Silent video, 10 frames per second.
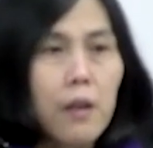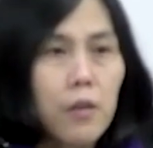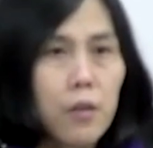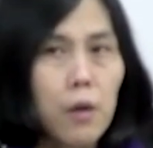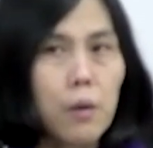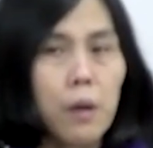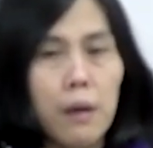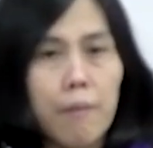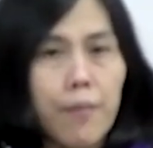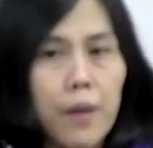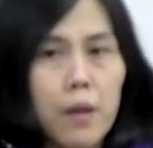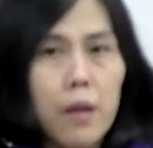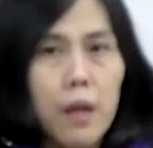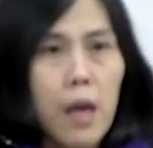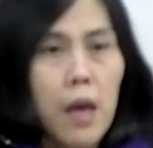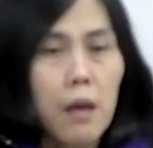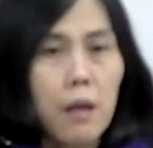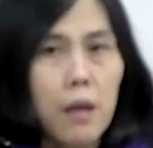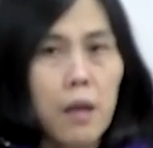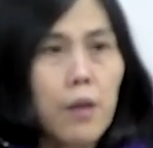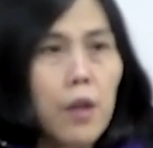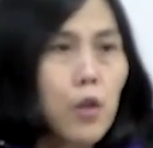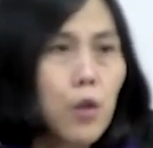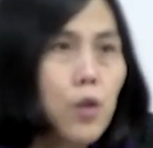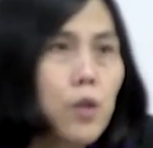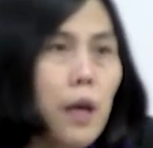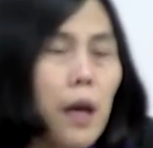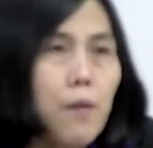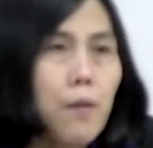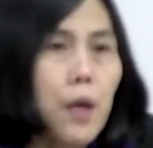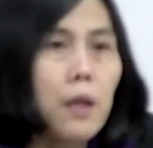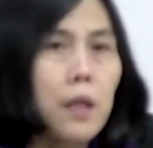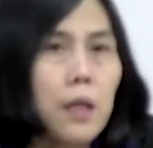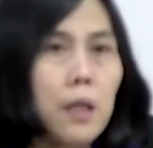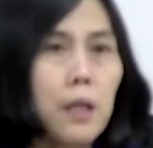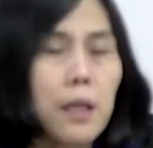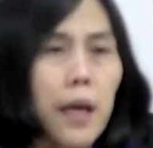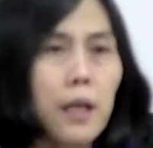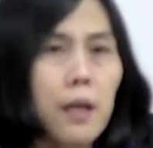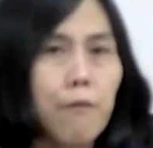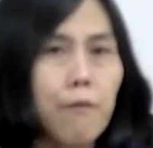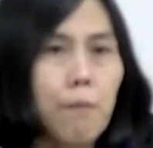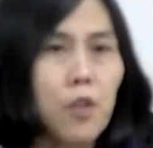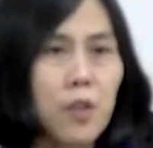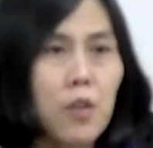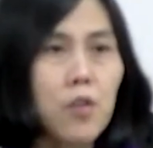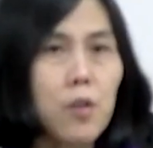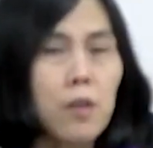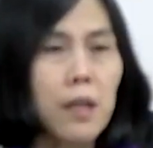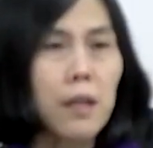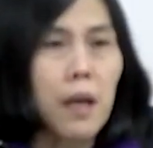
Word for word: So um, and uh, usually I think the the data from the sensor that